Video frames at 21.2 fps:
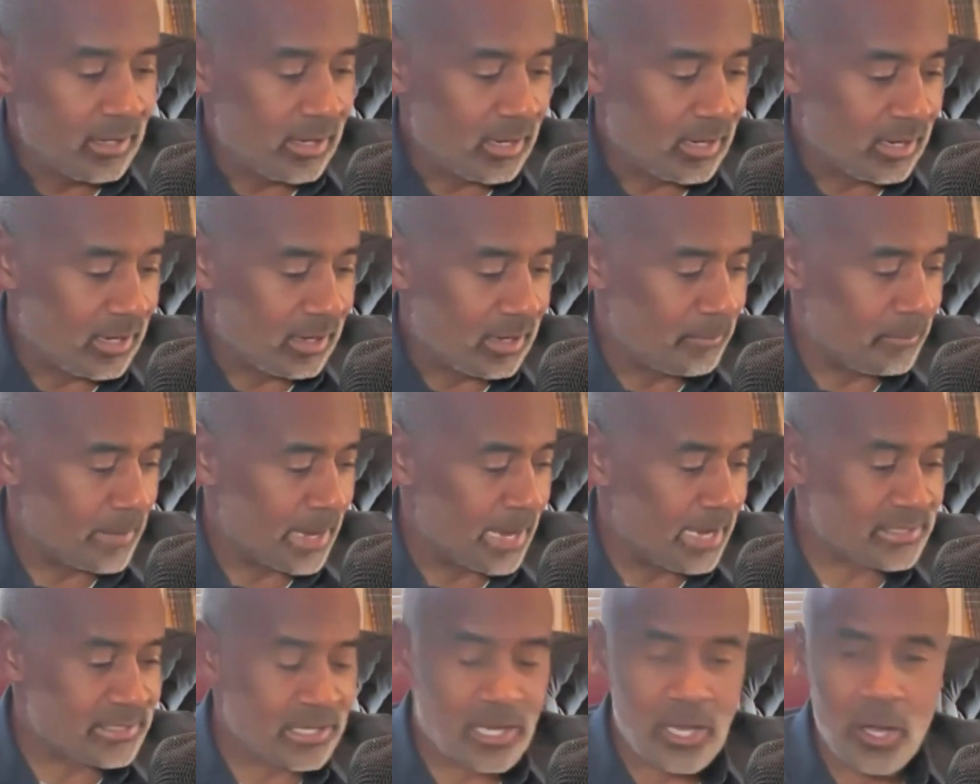
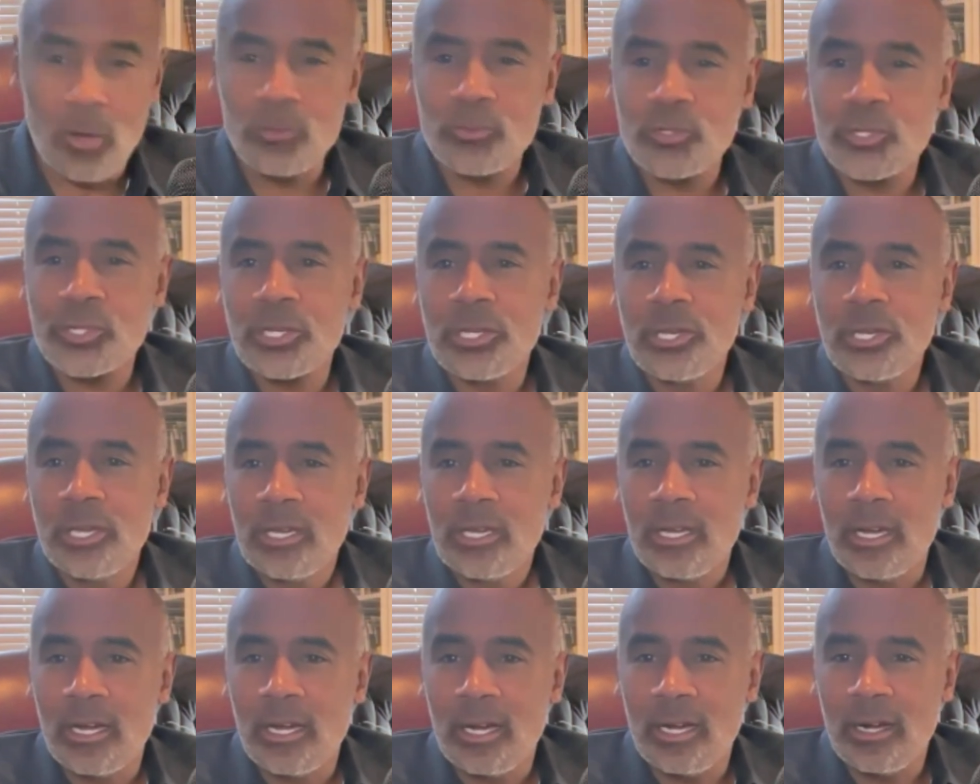as a coach,
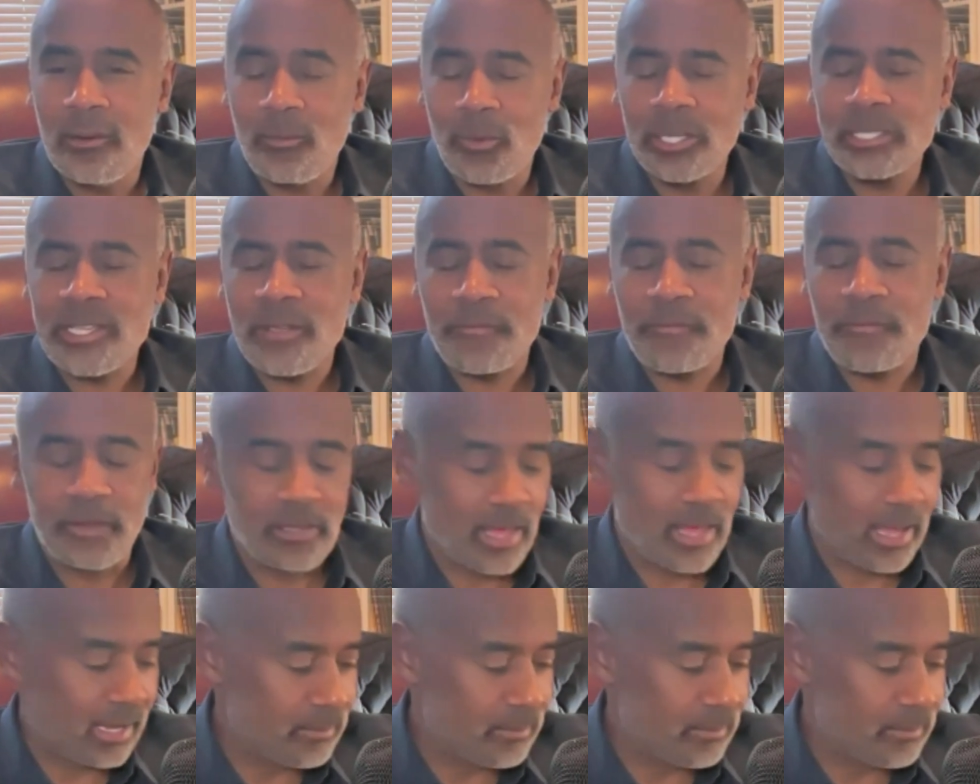what does that feel like?